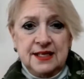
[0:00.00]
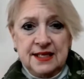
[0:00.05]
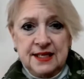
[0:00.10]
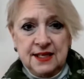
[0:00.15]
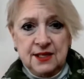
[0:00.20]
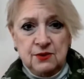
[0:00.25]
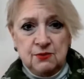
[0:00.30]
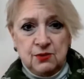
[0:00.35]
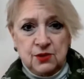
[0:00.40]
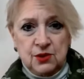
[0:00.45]

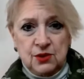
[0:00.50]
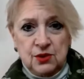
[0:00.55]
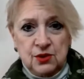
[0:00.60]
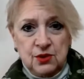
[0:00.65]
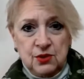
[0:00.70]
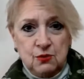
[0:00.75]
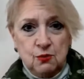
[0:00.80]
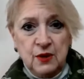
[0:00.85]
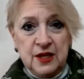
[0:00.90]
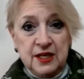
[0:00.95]
equal.
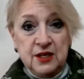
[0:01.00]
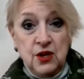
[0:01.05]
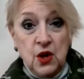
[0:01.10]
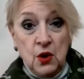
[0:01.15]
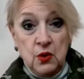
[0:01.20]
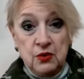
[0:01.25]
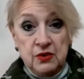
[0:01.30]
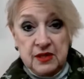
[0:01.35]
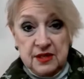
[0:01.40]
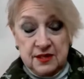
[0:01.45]
We
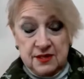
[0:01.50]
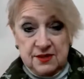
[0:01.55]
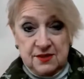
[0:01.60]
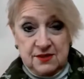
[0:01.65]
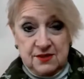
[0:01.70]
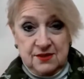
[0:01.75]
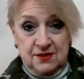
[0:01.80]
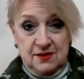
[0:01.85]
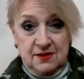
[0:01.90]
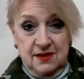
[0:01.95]
know
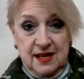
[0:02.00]
this.